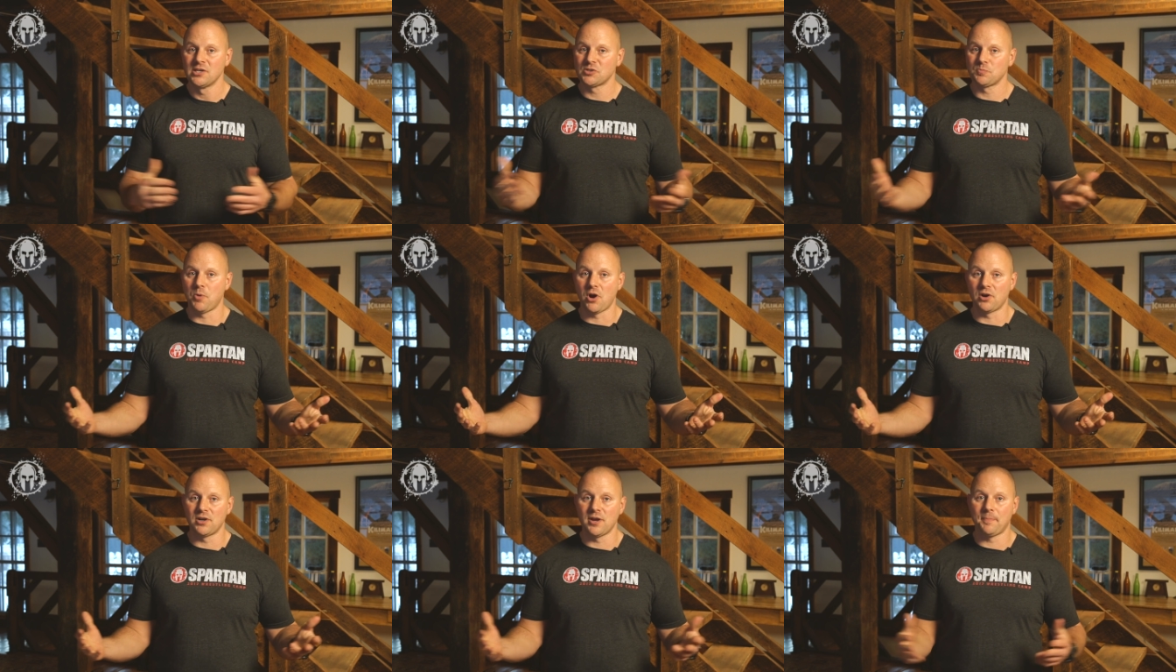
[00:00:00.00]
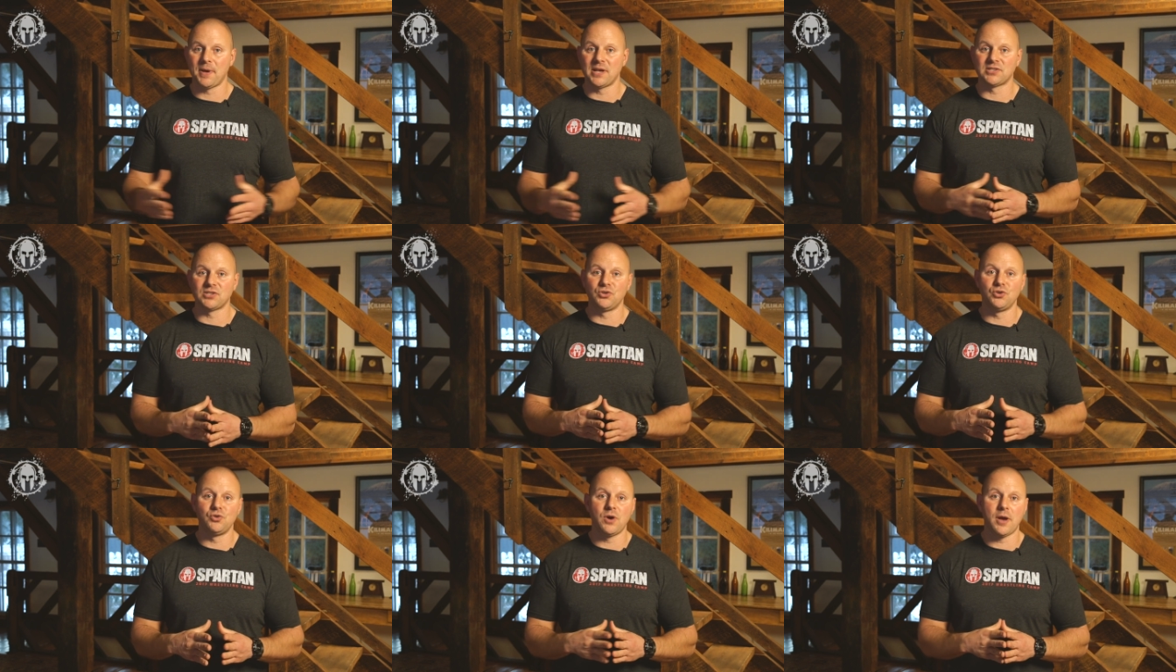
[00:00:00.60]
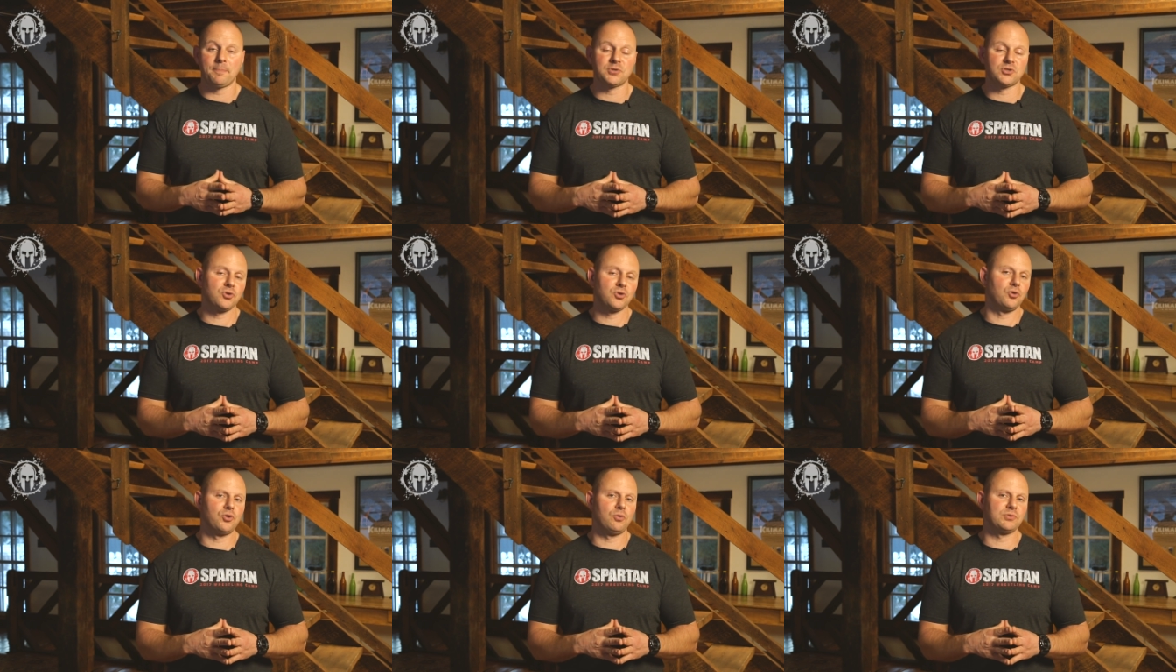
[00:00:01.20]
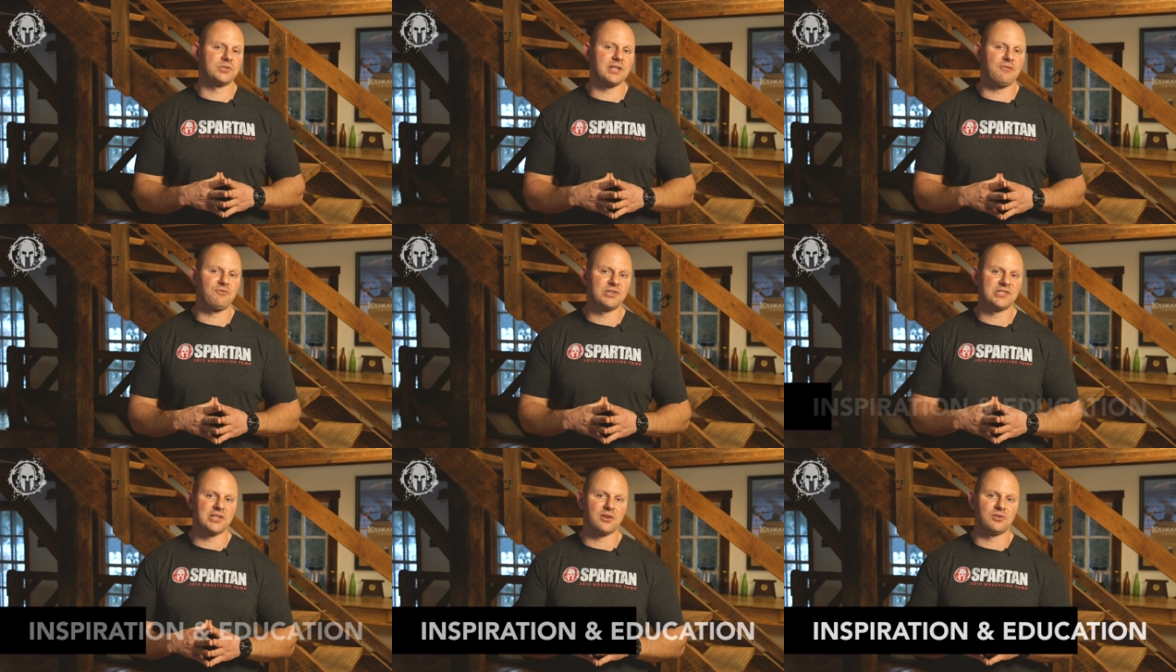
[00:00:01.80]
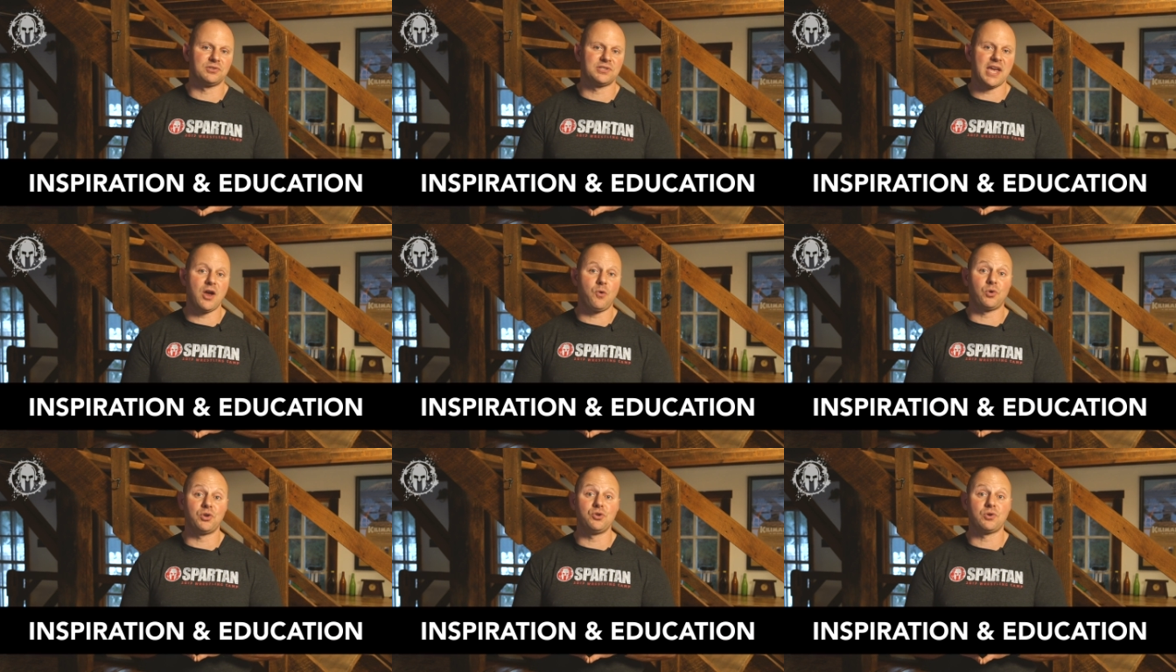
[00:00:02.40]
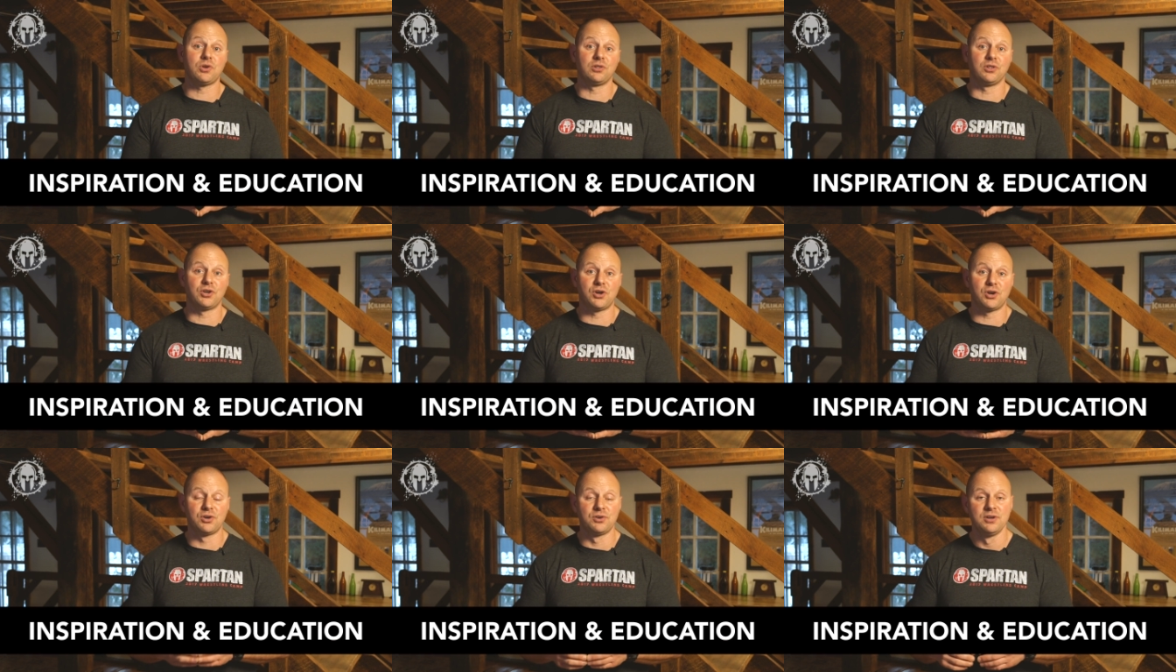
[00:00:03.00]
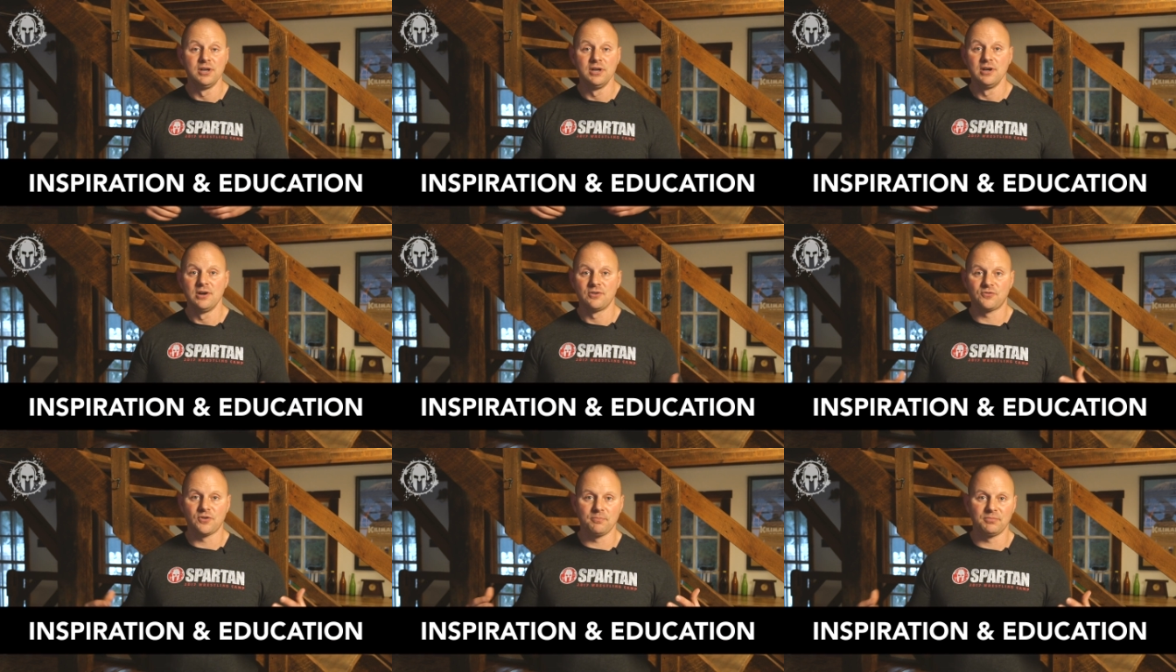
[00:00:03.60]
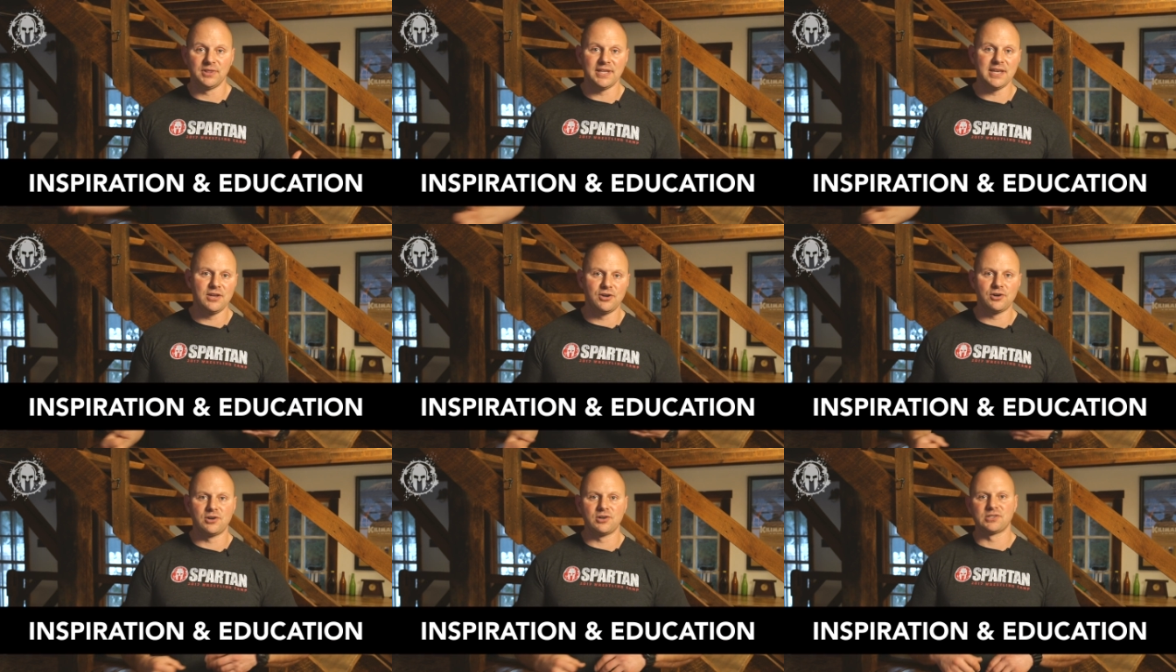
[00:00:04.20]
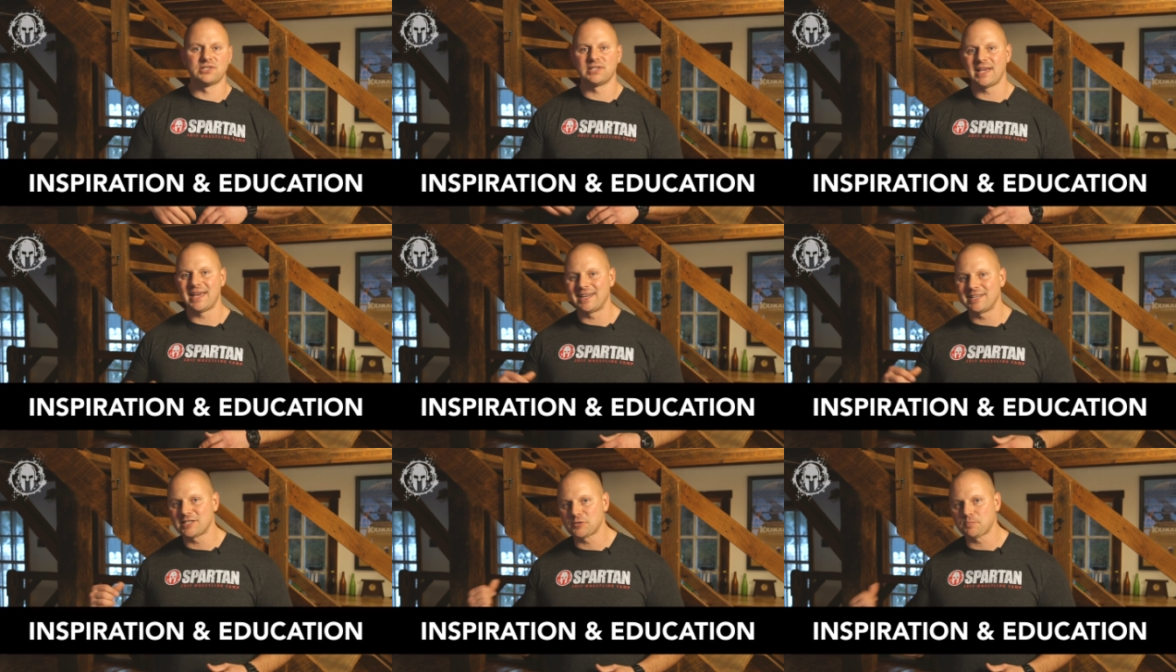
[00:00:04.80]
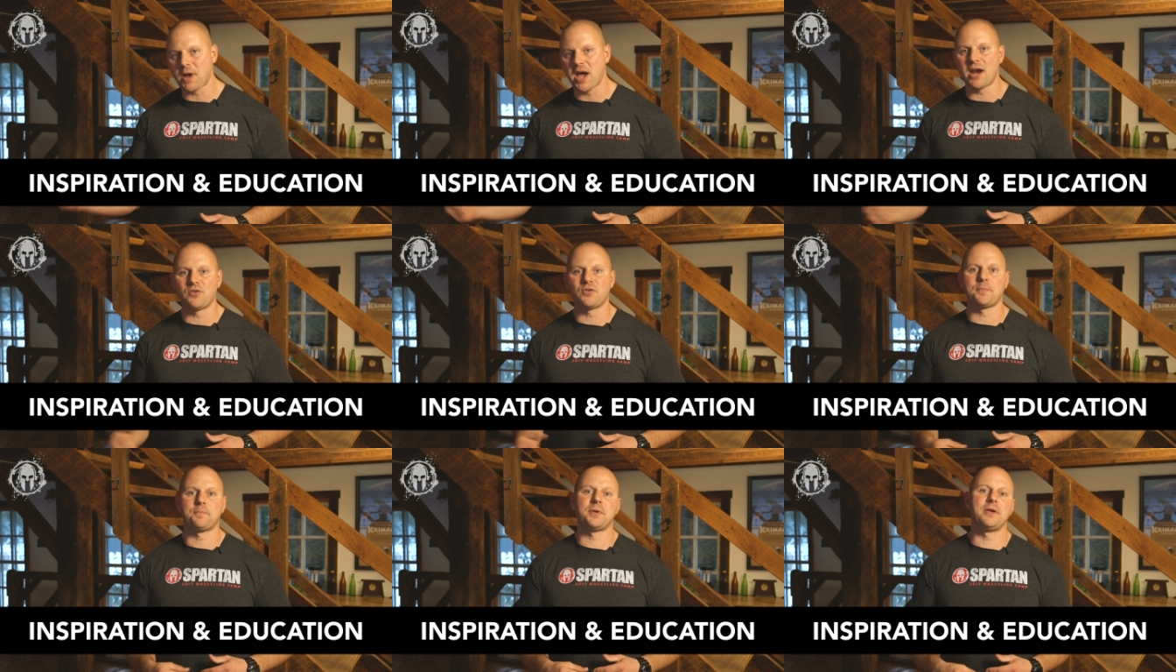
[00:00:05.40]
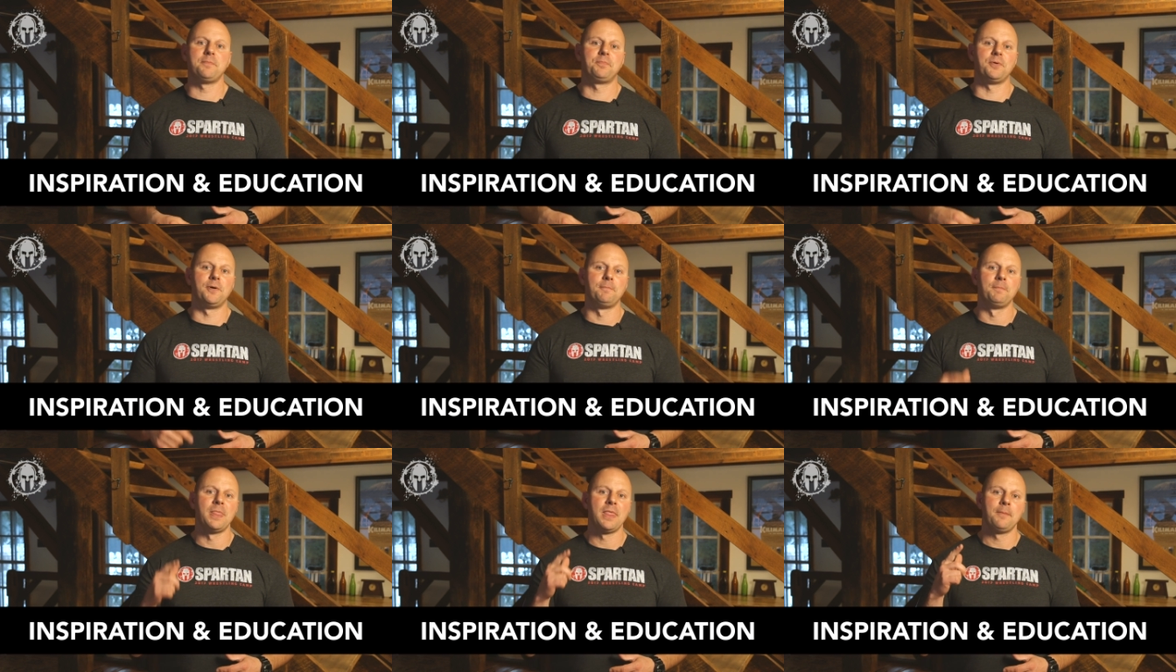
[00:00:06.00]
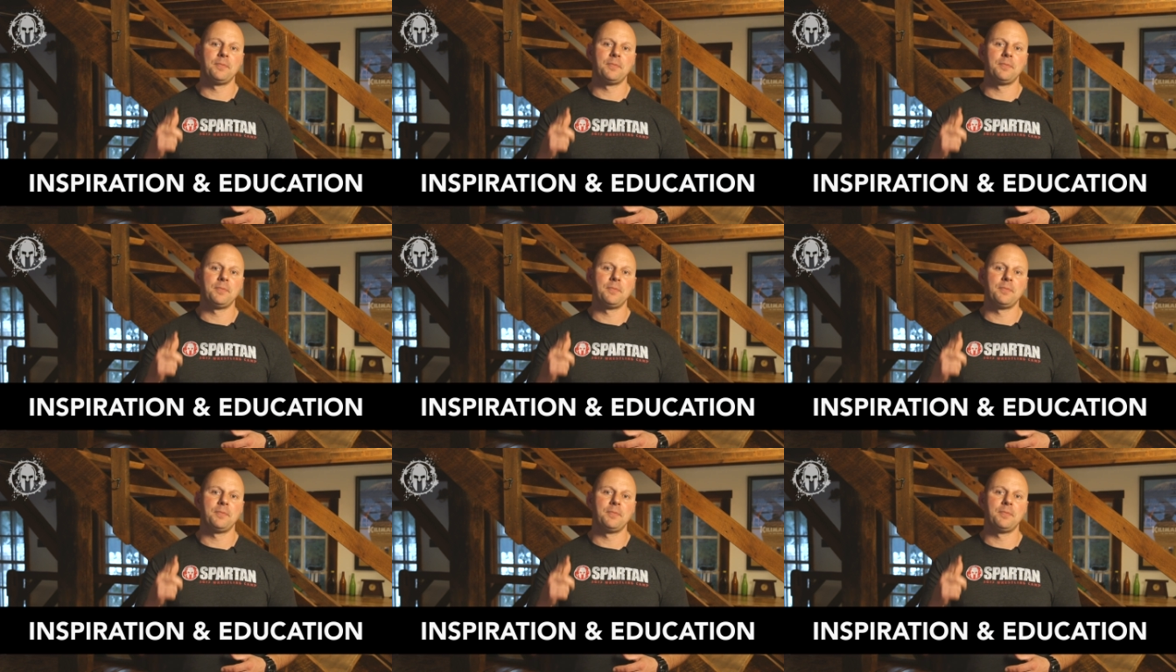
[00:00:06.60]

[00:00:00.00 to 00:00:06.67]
Spartan Up has a new episode almost every single day where you could learn from leaders and inspiring people,